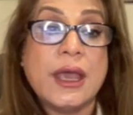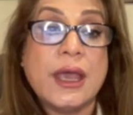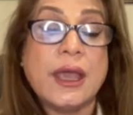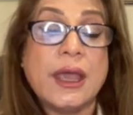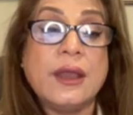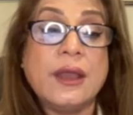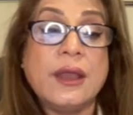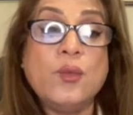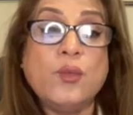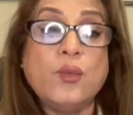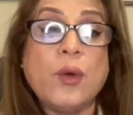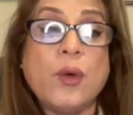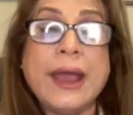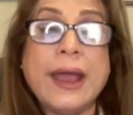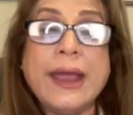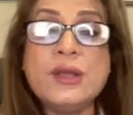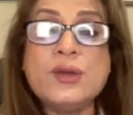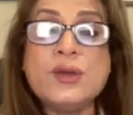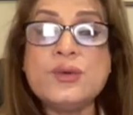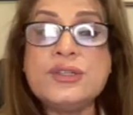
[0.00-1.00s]
And
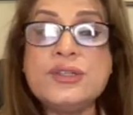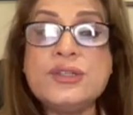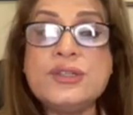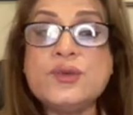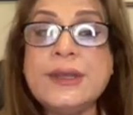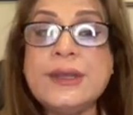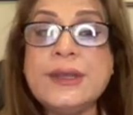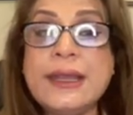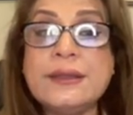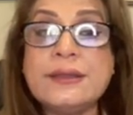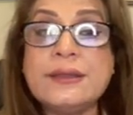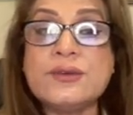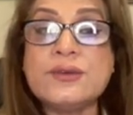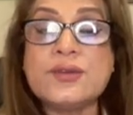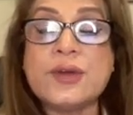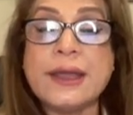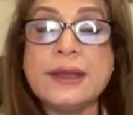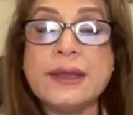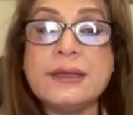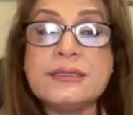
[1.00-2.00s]
why don't you need the
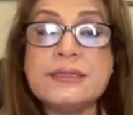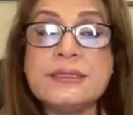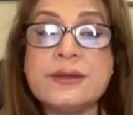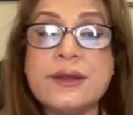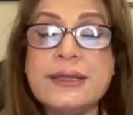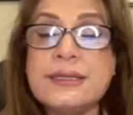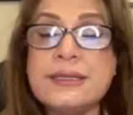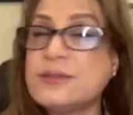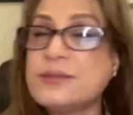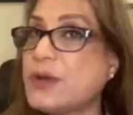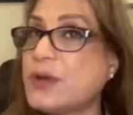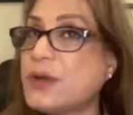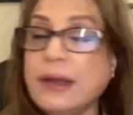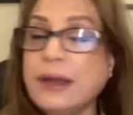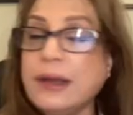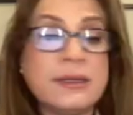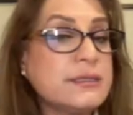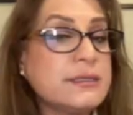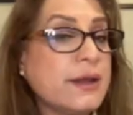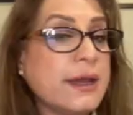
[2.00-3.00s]
triglycerides?
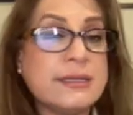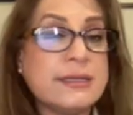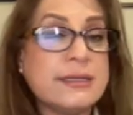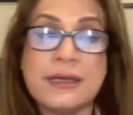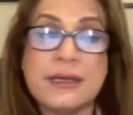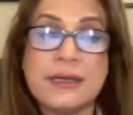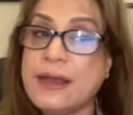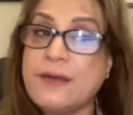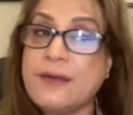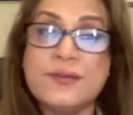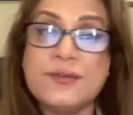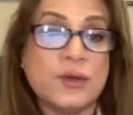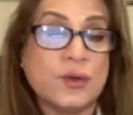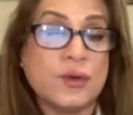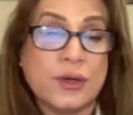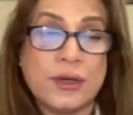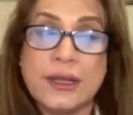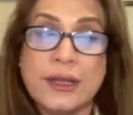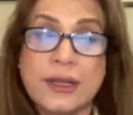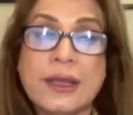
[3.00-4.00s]
Triglycerides are never
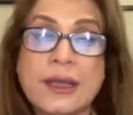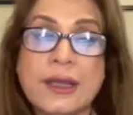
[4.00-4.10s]
good.